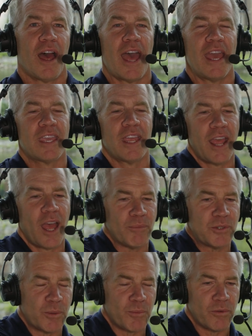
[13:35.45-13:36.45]
I can
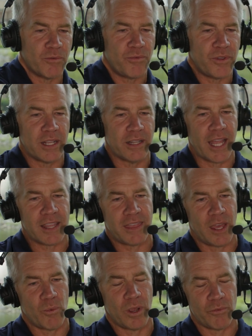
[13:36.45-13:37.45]
help someone feel like
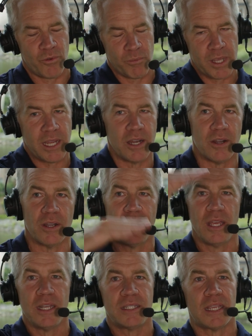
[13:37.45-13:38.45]
they went from here
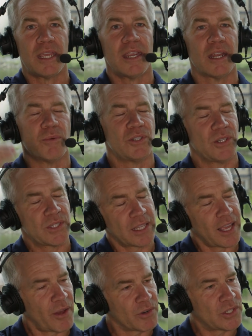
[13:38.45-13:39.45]
to here with just a
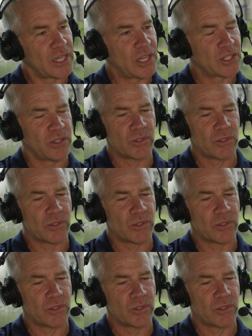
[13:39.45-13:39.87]
conversation.